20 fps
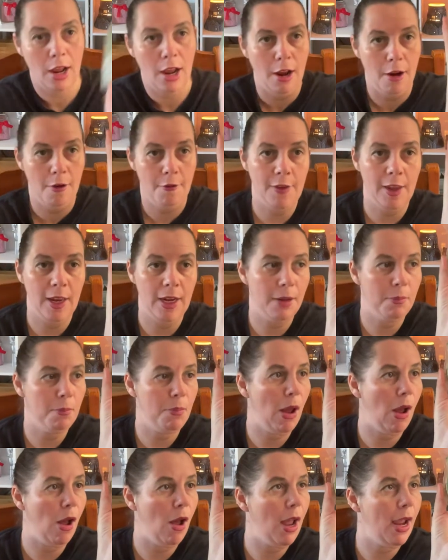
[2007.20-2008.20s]
Feeling
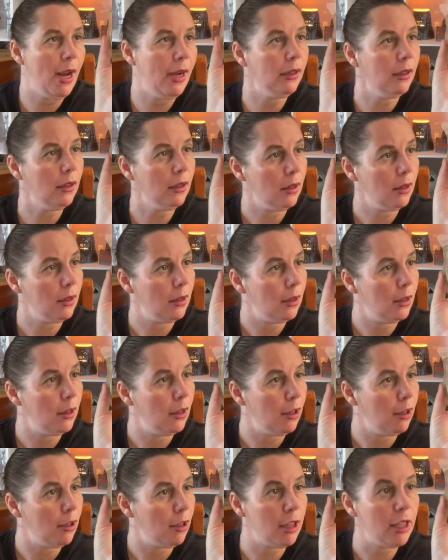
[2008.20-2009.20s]
Pine.
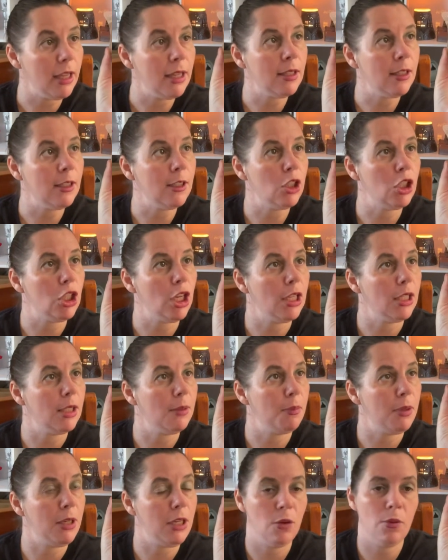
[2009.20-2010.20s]
This is
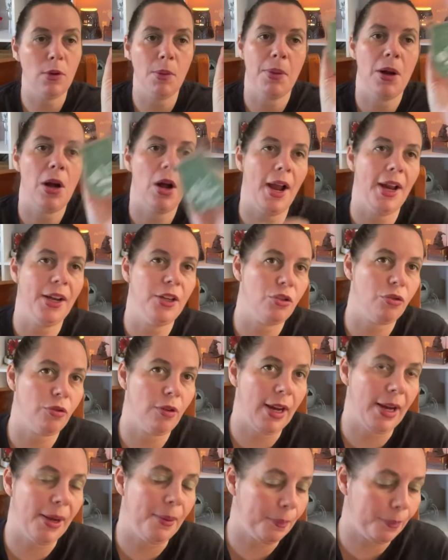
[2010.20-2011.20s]
just pure pine tree.